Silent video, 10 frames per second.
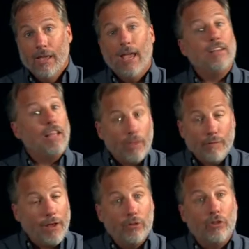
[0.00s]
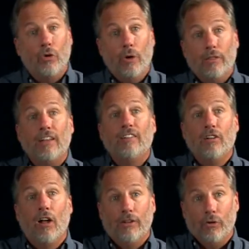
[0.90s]
And yet they failed to do it. They did
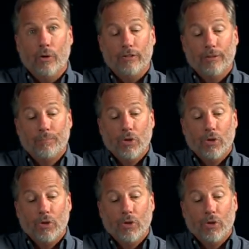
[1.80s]
not do it.